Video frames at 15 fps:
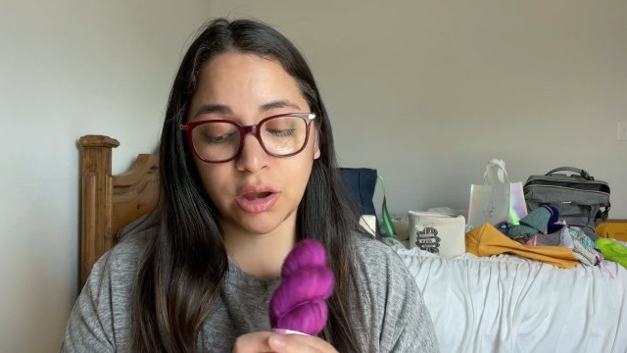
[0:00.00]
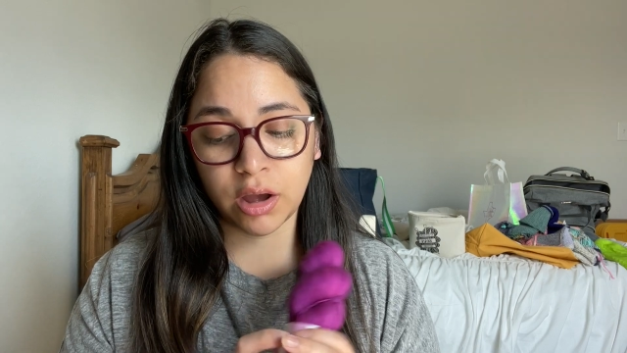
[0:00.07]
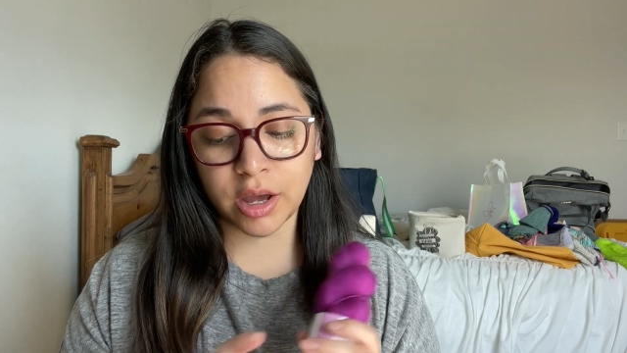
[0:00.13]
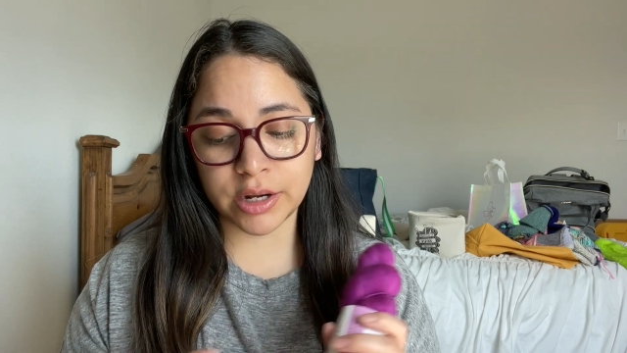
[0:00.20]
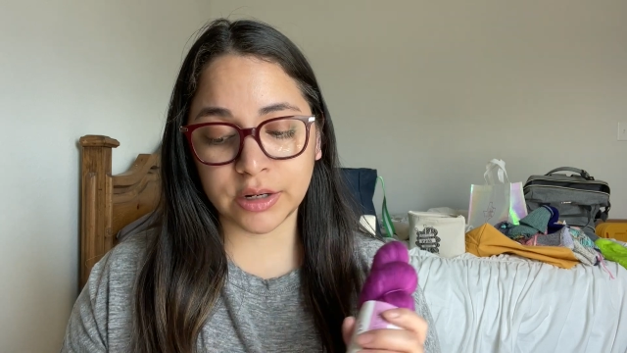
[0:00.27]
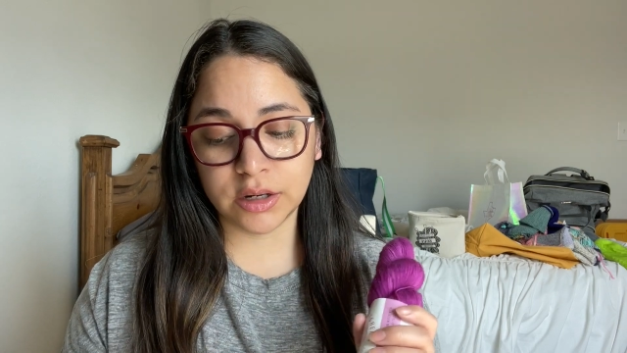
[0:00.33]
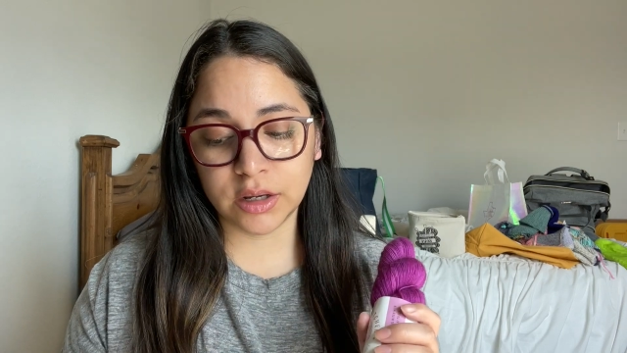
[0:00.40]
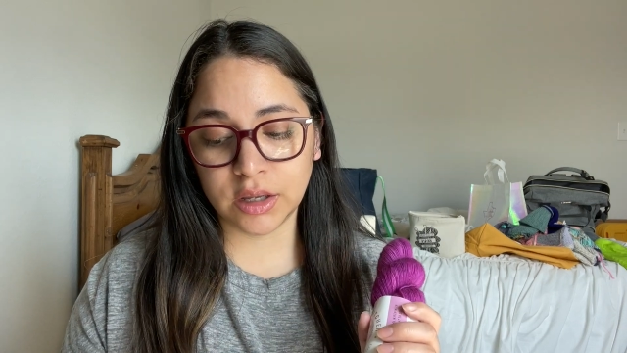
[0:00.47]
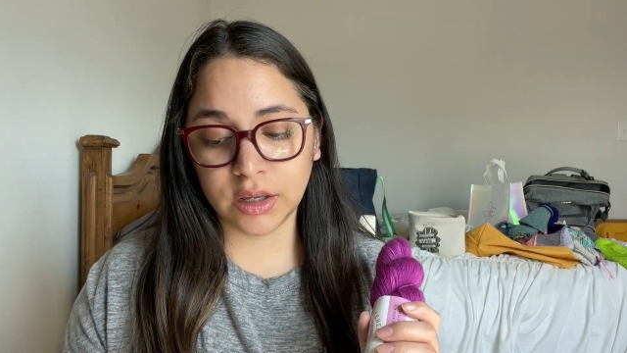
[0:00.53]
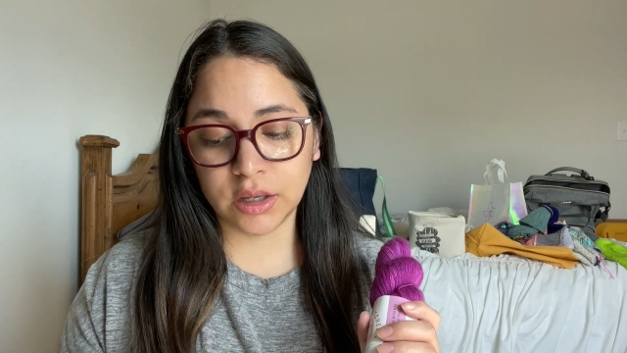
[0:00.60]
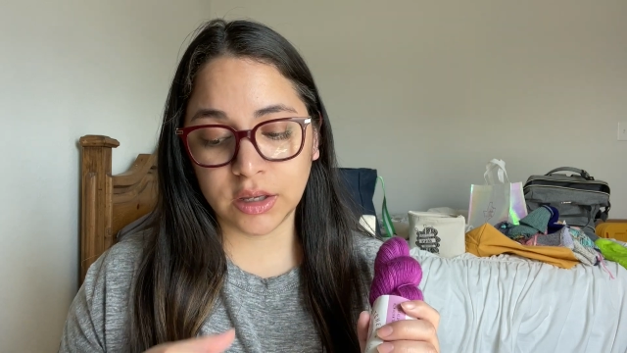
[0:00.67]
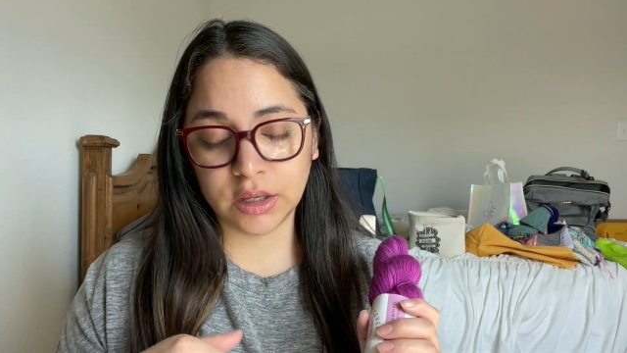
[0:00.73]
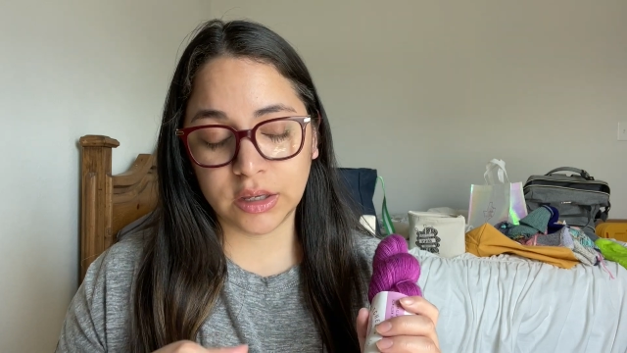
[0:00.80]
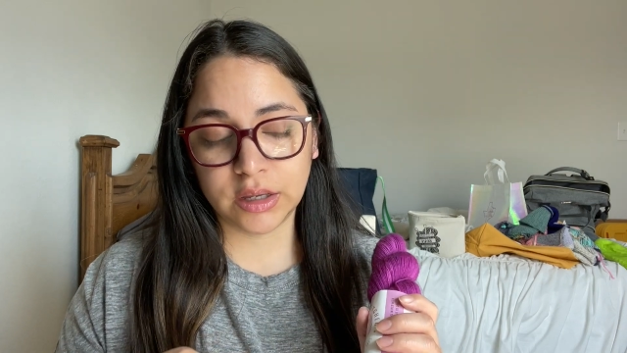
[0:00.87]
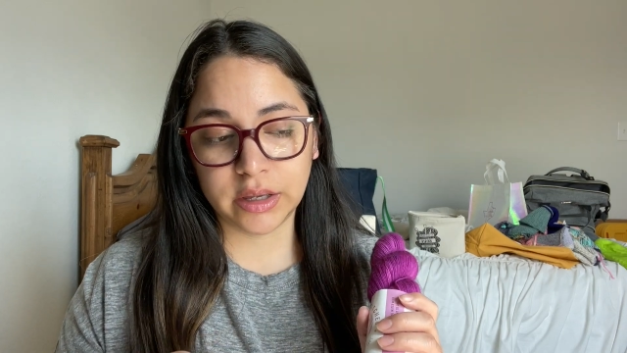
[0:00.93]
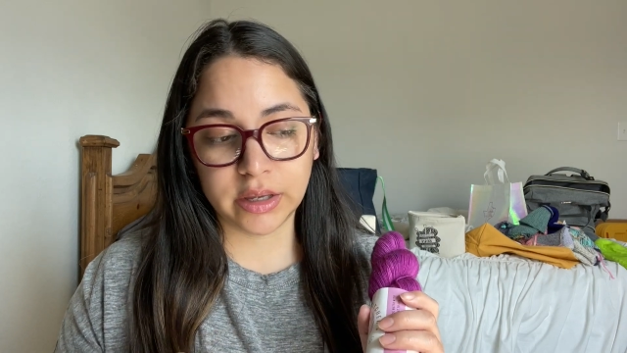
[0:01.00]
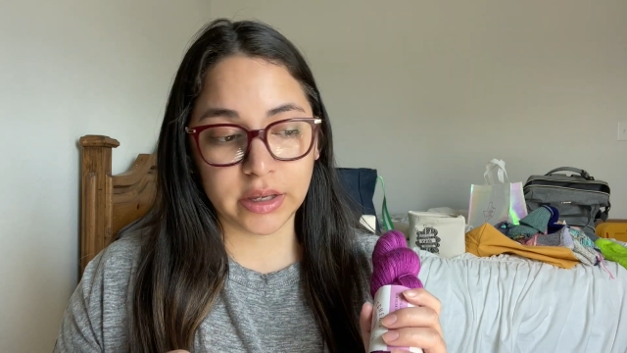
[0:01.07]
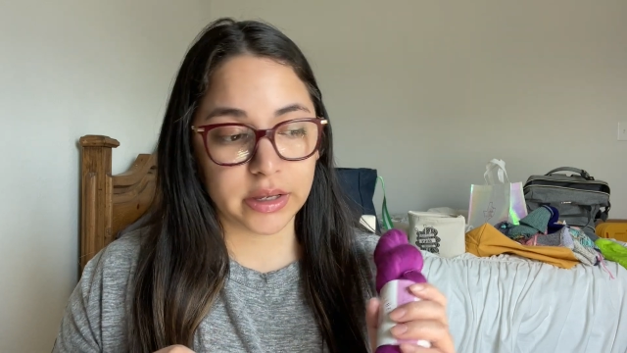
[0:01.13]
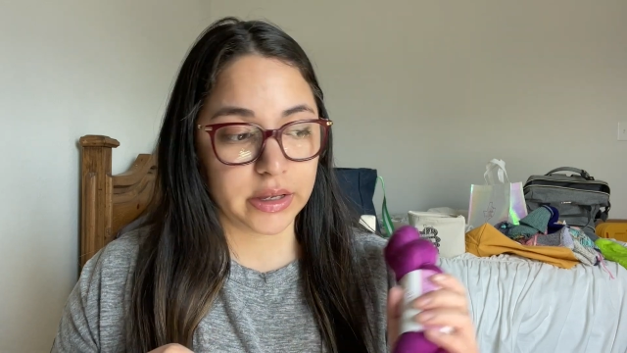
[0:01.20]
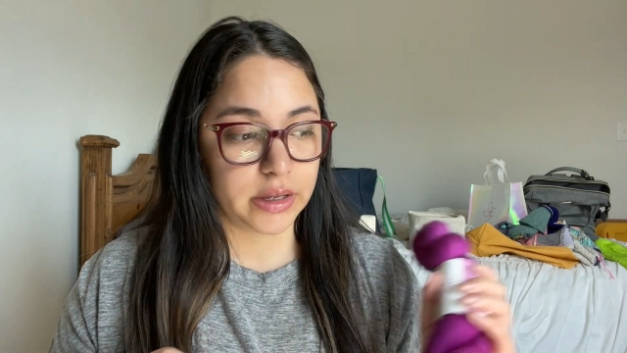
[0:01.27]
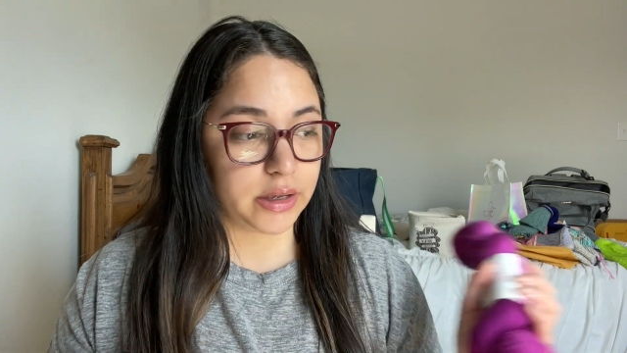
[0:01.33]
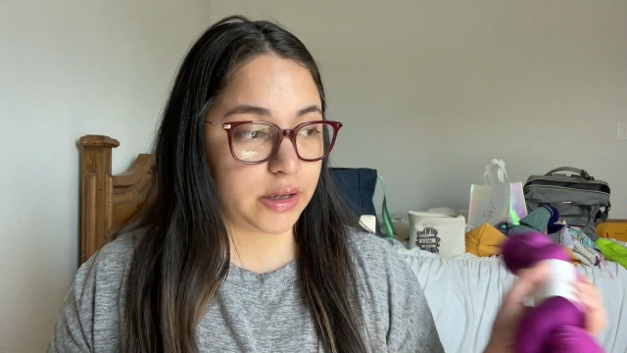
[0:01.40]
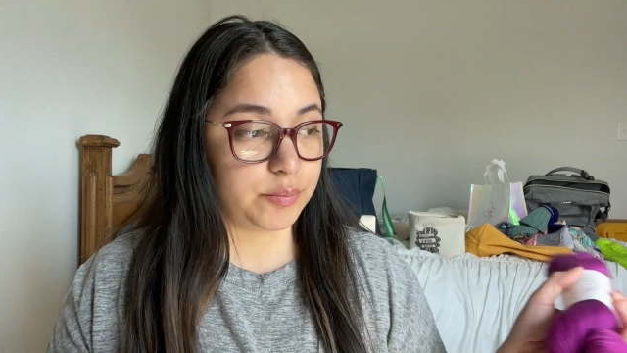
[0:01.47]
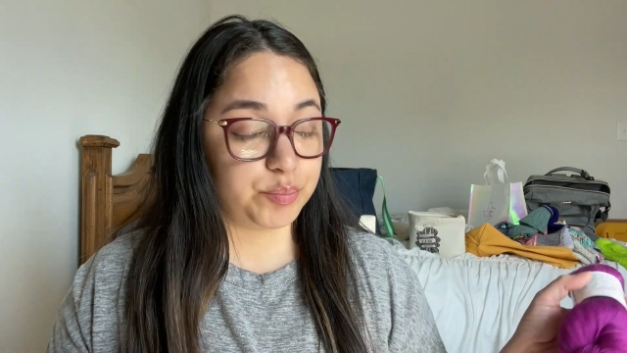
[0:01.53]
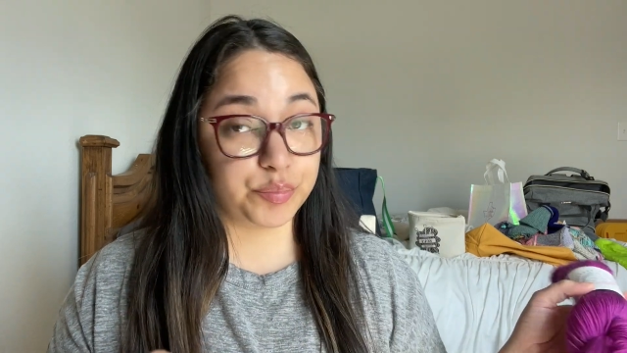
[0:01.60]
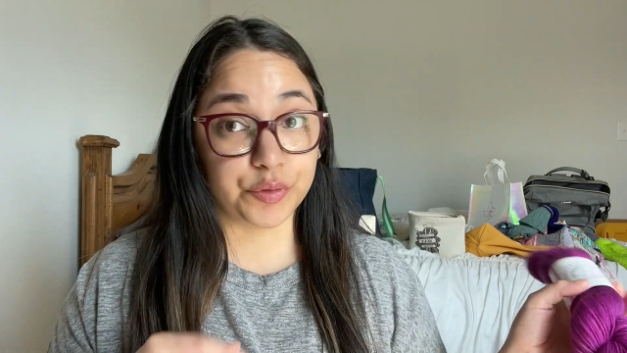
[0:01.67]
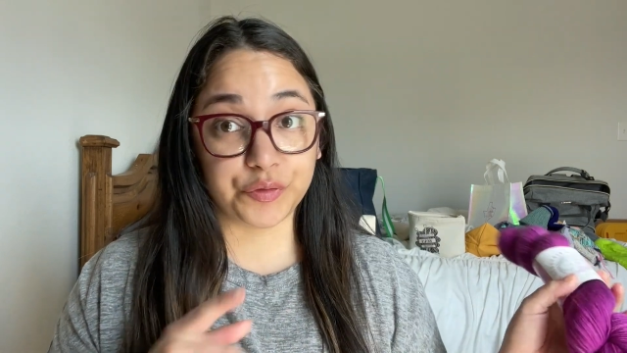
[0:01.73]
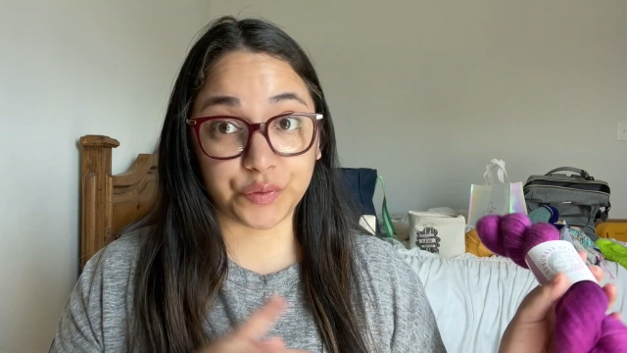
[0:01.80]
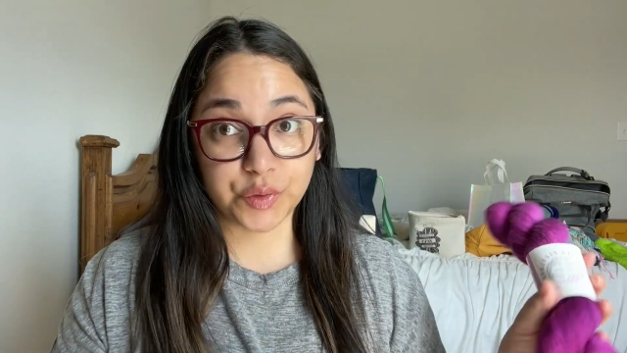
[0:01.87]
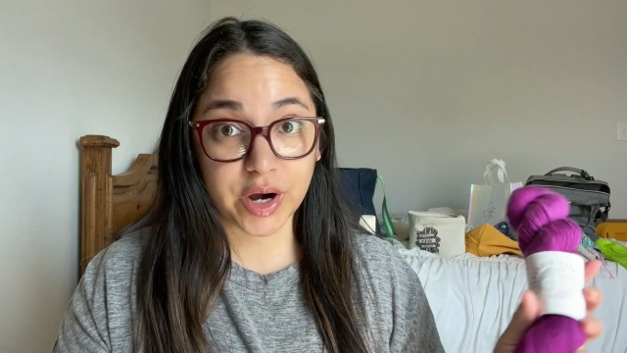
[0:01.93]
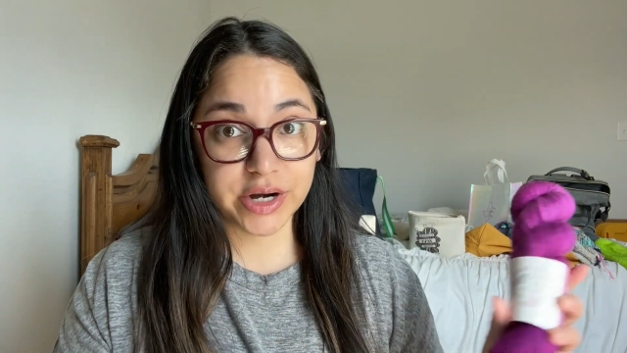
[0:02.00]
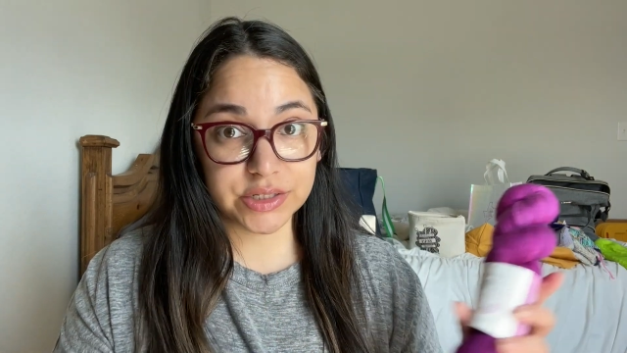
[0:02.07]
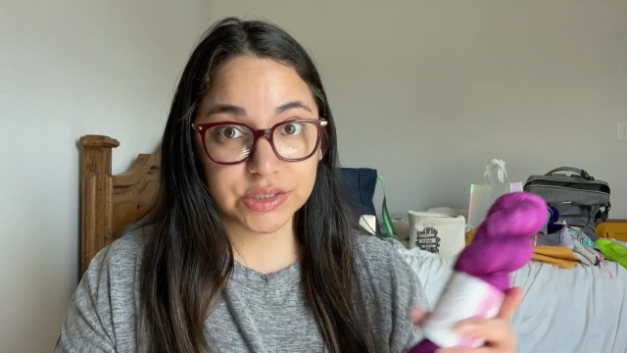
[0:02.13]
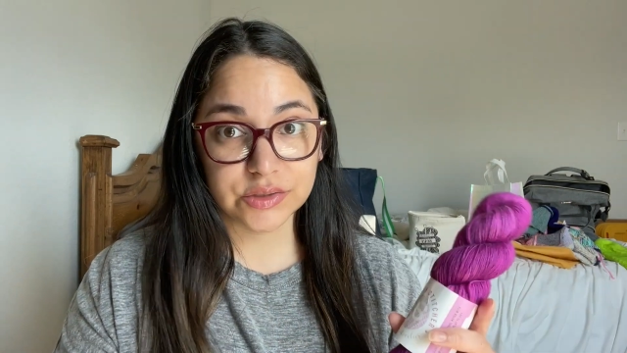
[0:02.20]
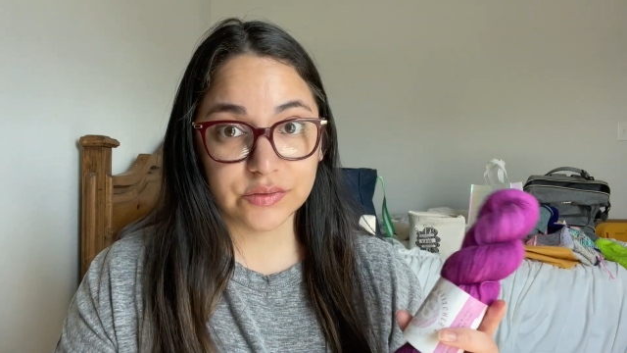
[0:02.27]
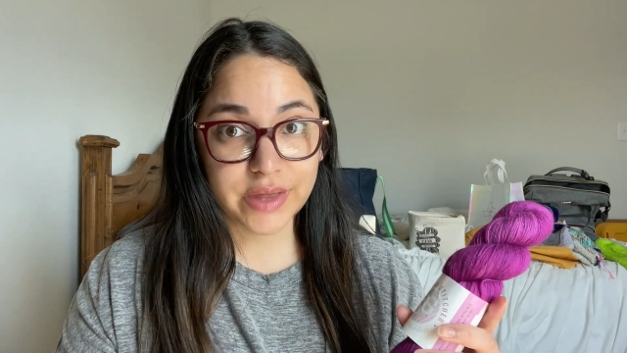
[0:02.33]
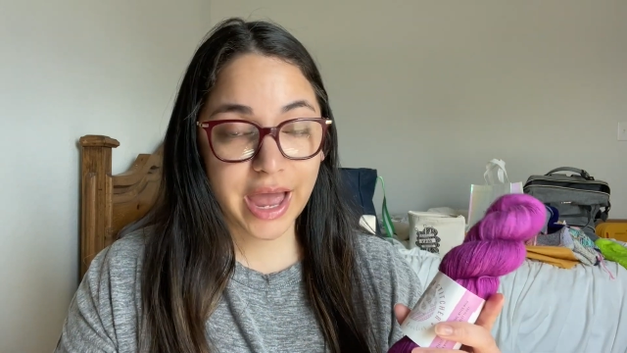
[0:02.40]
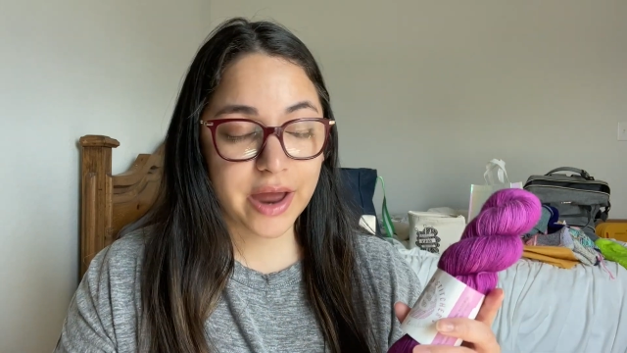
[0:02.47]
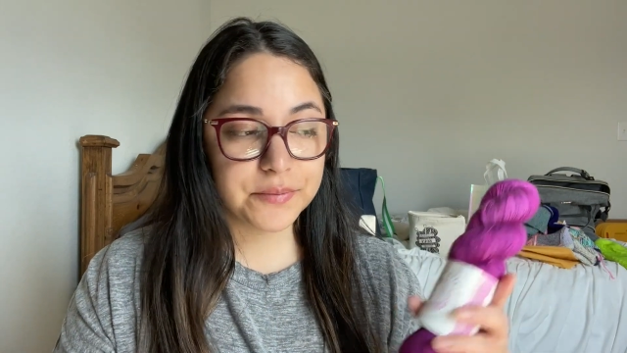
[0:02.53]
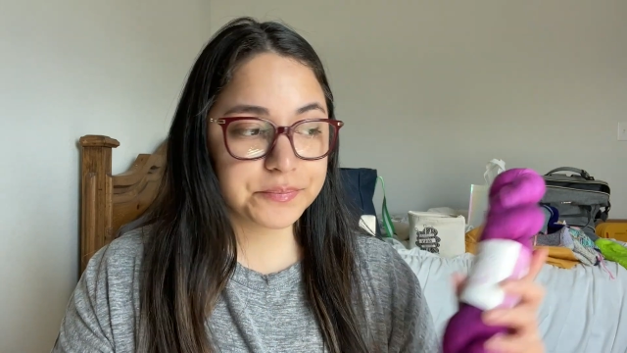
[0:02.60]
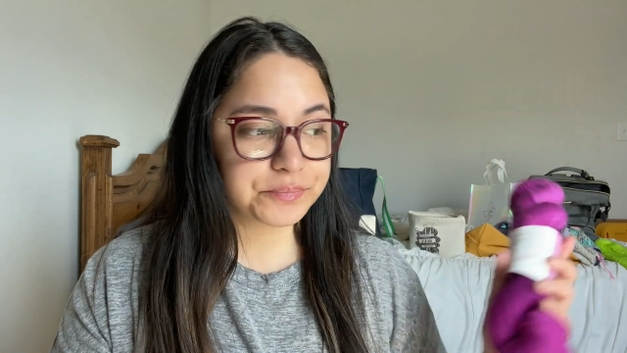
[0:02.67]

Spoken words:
on before I do that.